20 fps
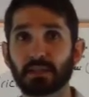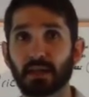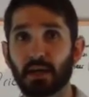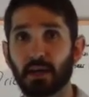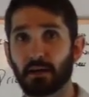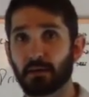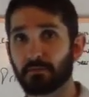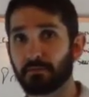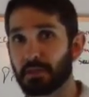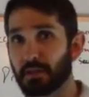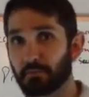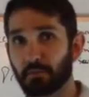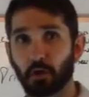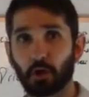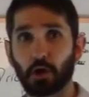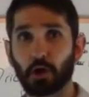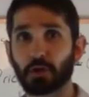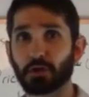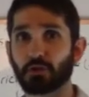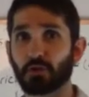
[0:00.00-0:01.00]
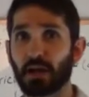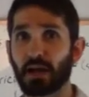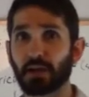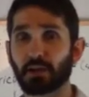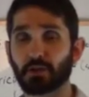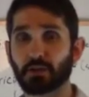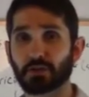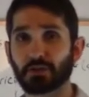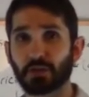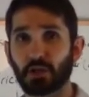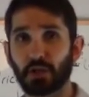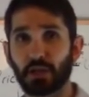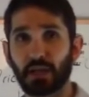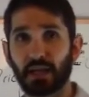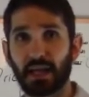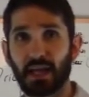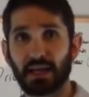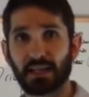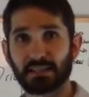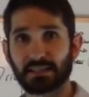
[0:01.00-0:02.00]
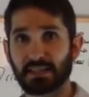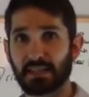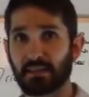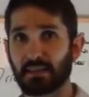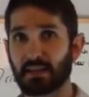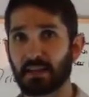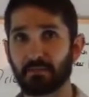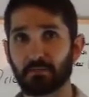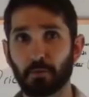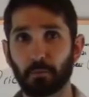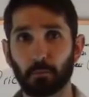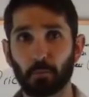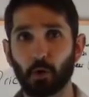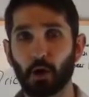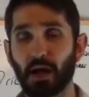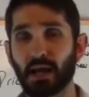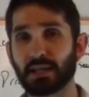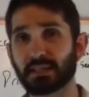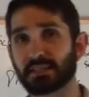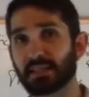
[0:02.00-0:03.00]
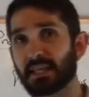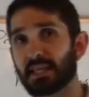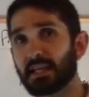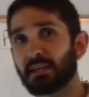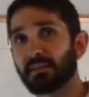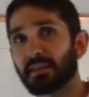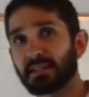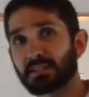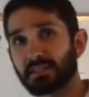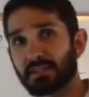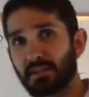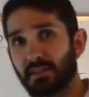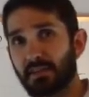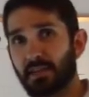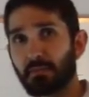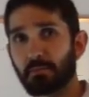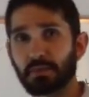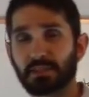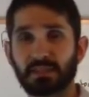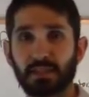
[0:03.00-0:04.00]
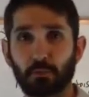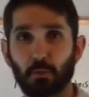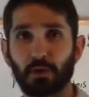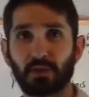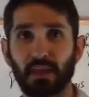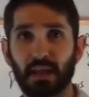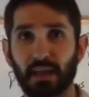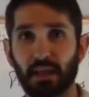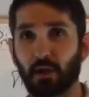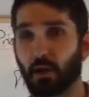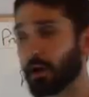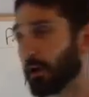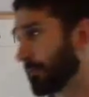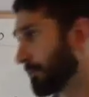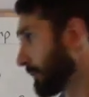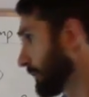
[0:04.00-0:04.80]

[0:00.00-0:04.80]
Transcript: of different contractors so you can kind of see the different pricing, listen to them to see what they can offer